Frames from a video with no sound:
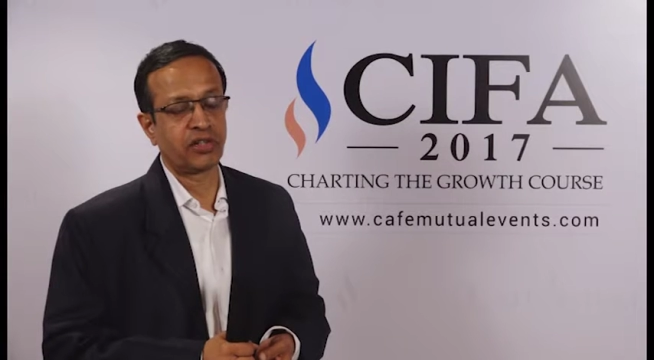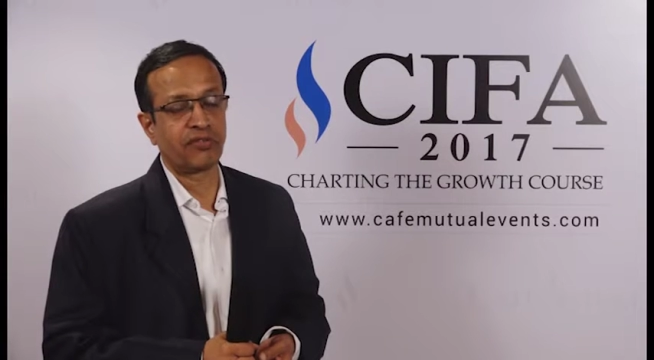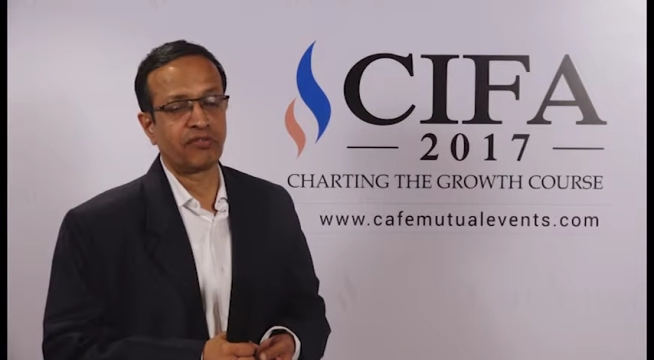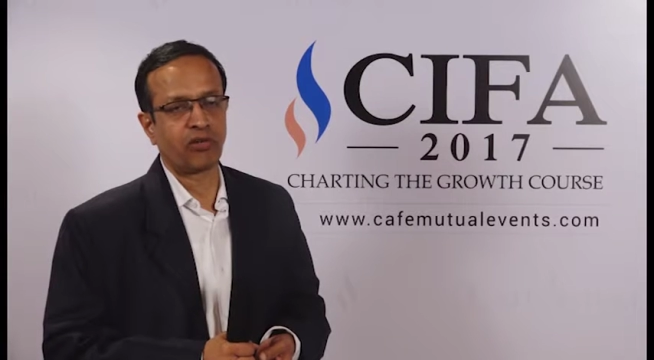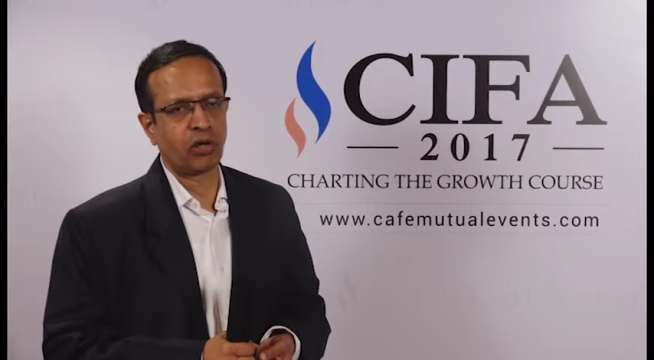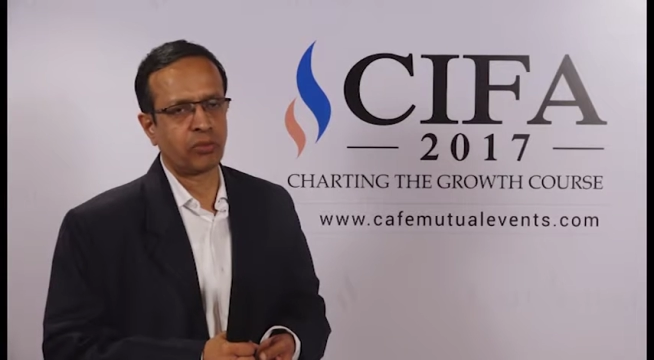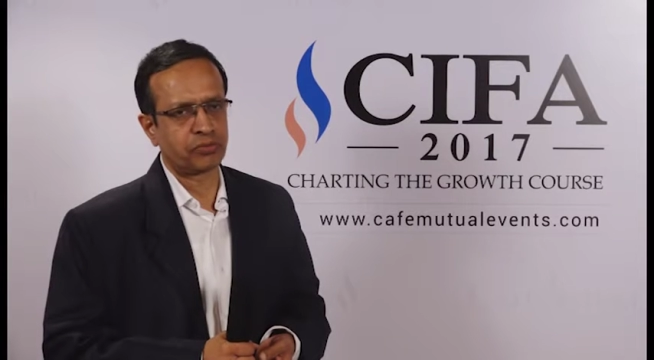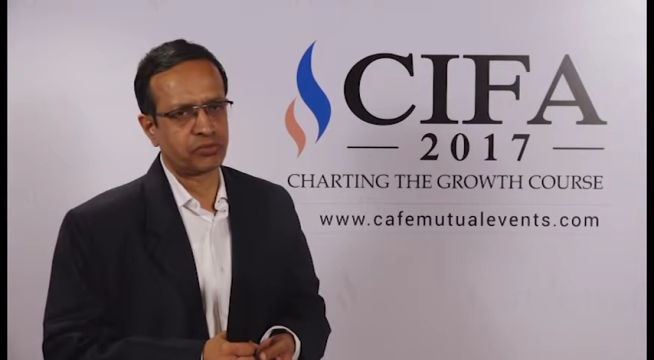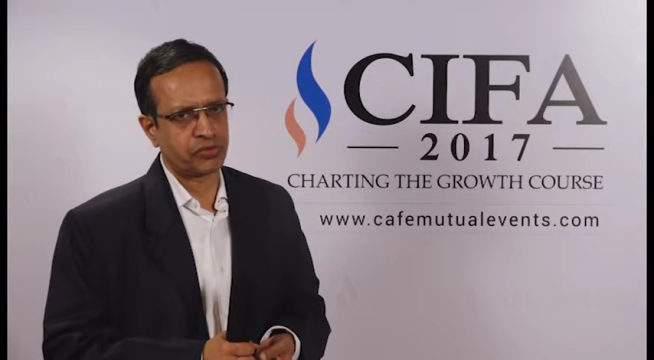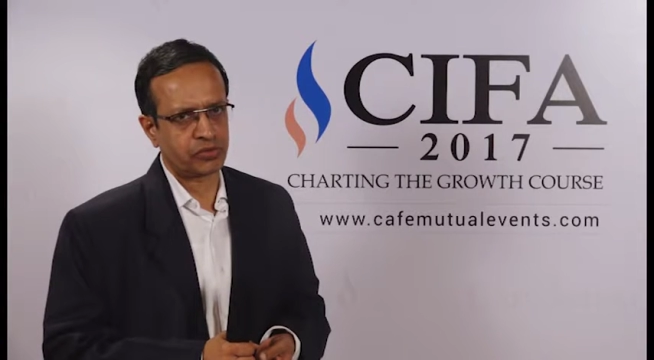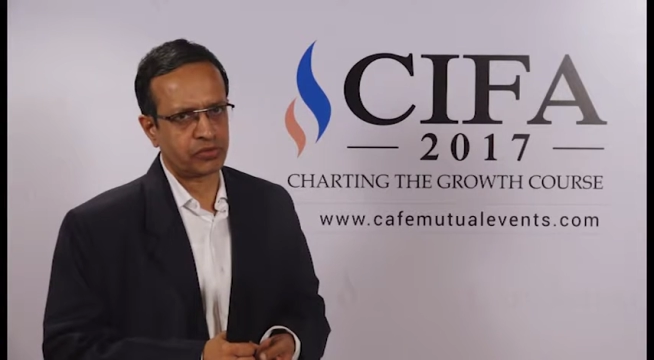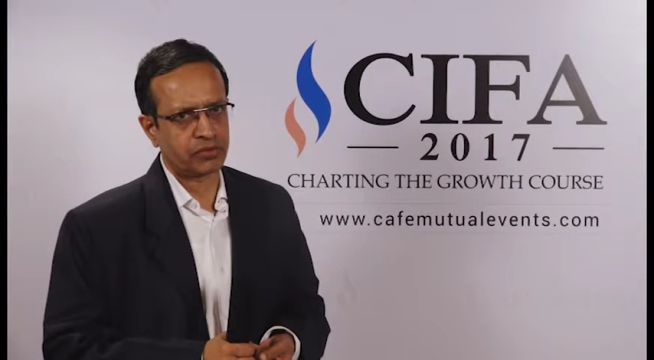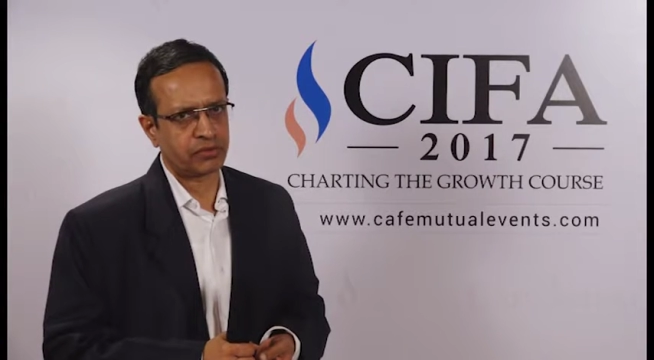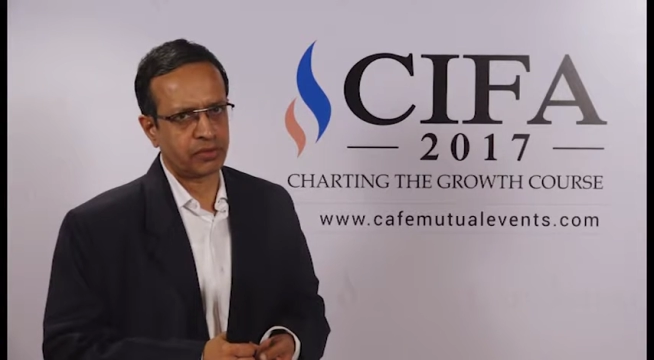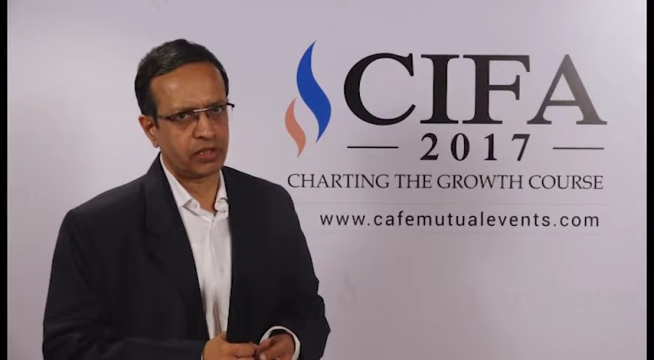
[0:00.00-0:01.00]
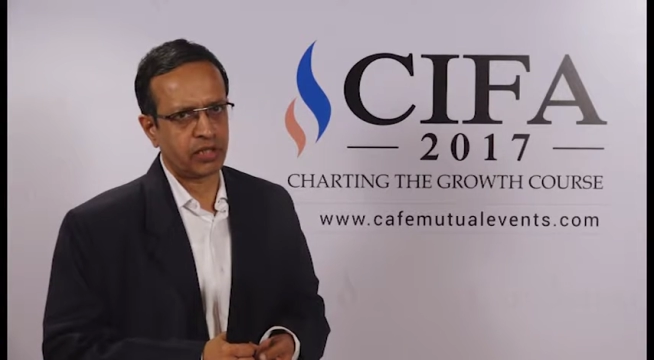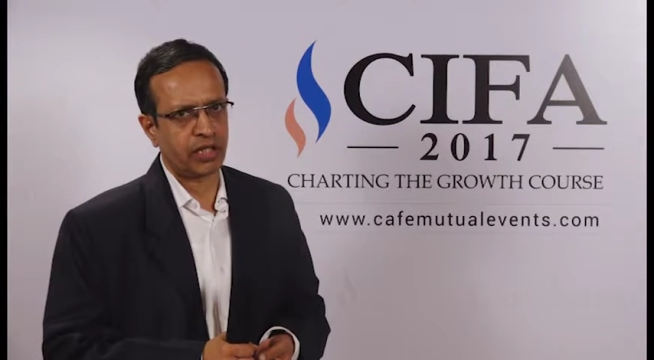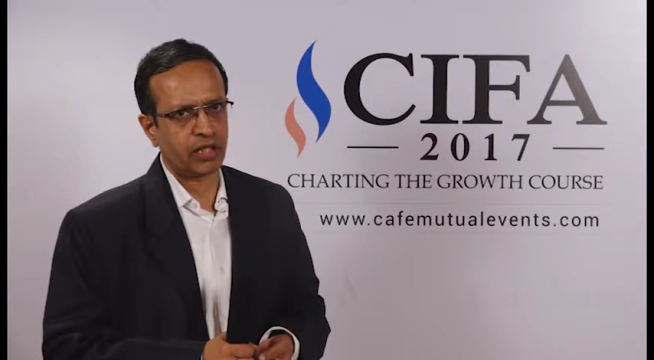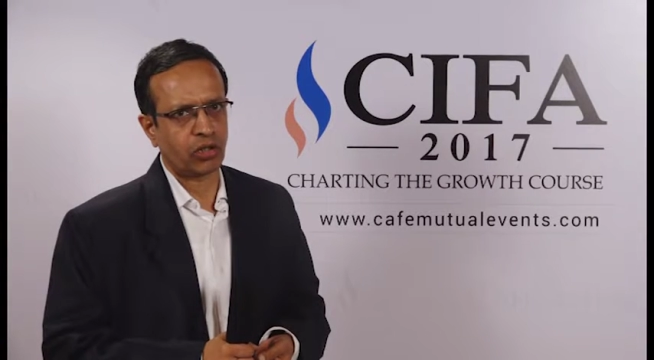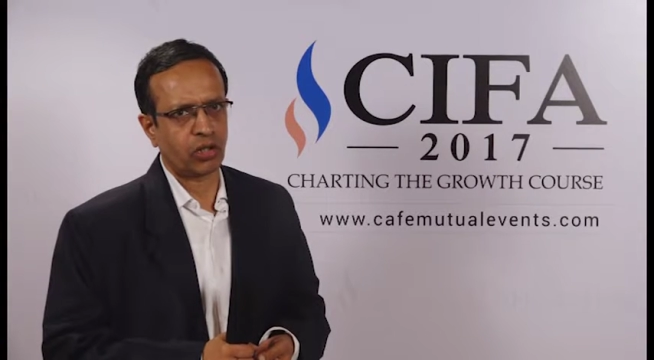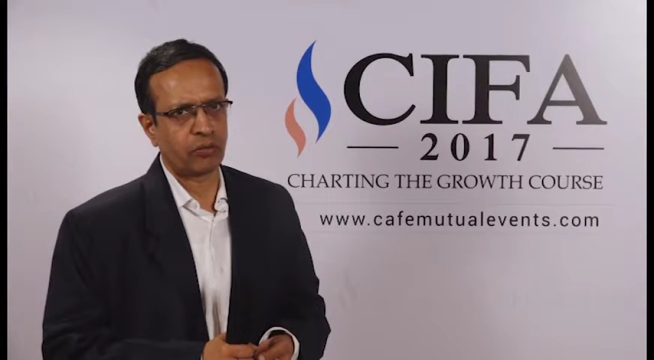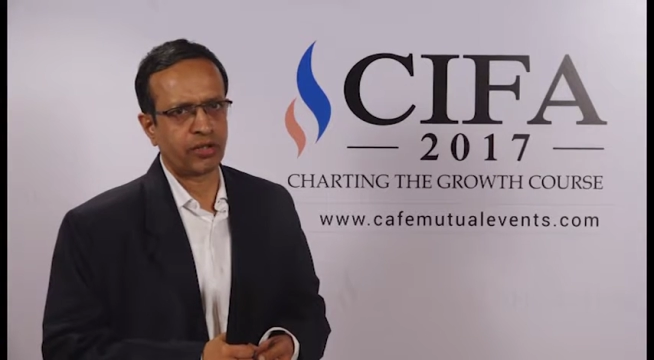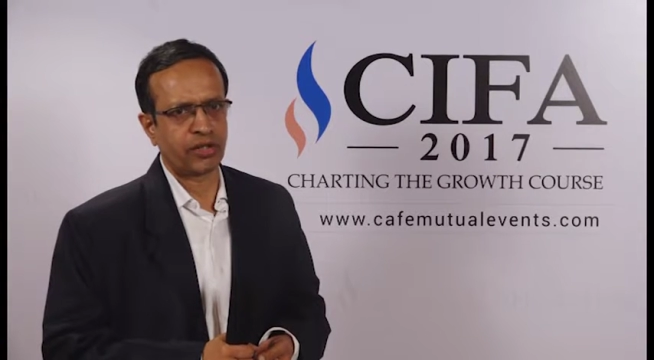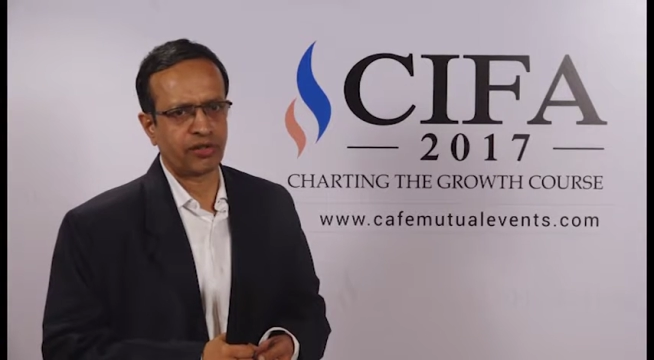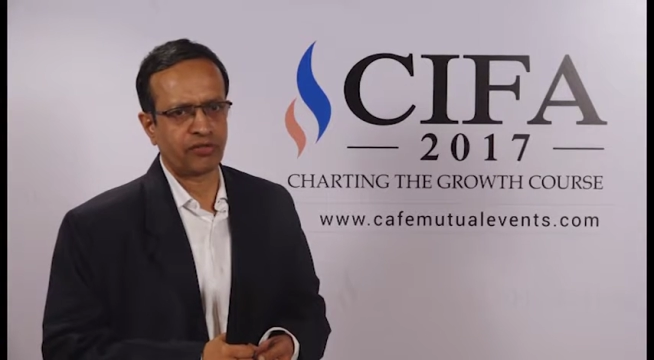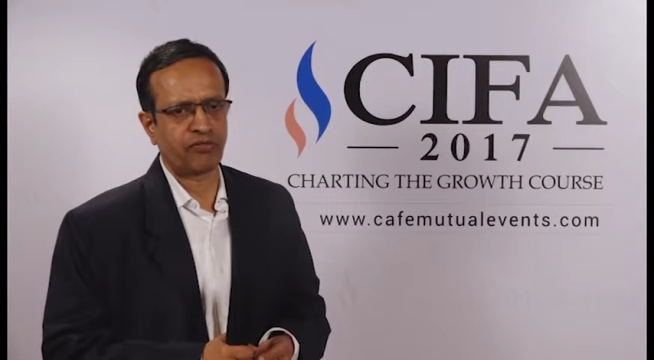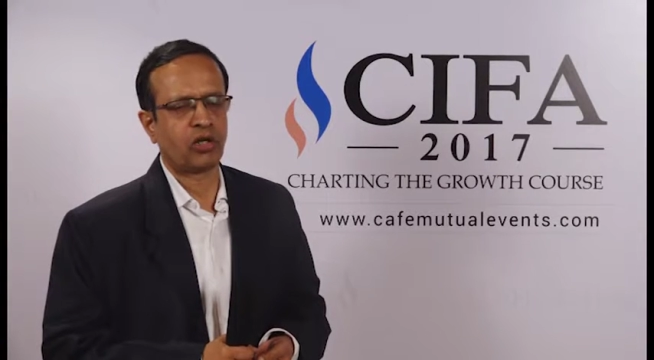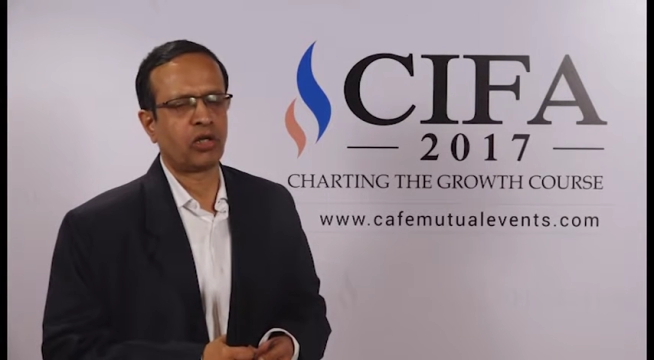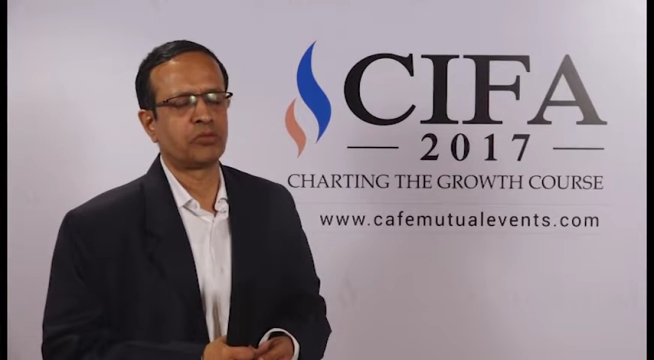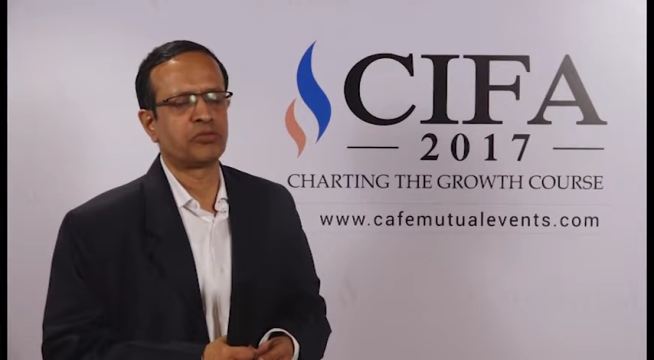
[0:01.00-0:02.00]
reforms in economic
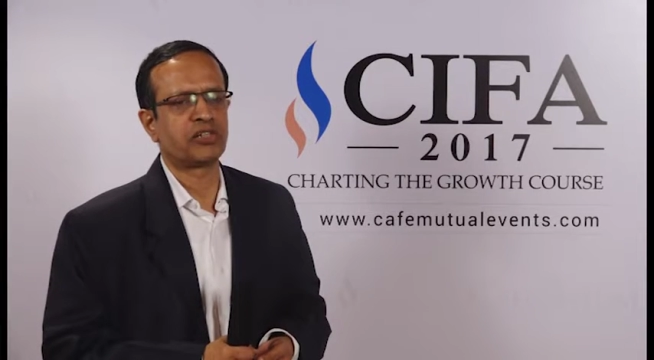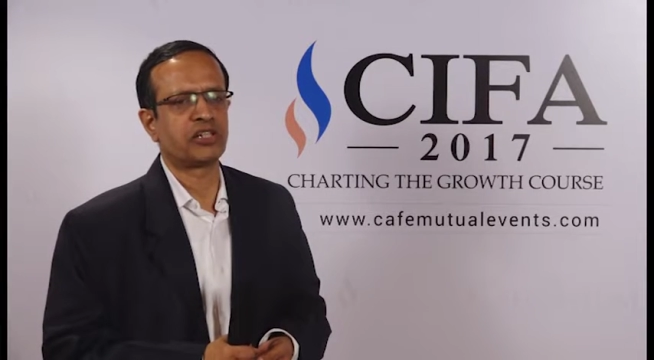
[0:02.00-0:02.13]
reforms,